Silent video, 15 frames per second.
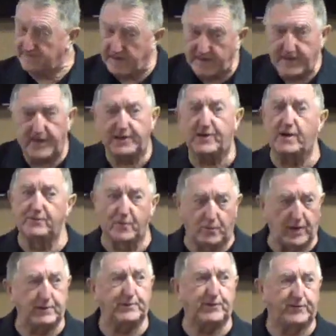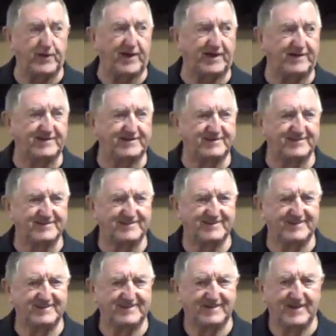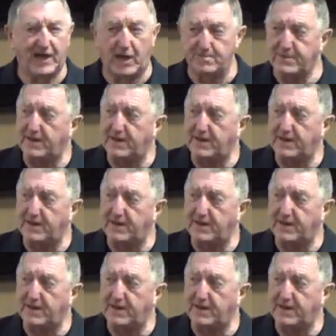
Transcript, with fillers: He may not come the way we think. It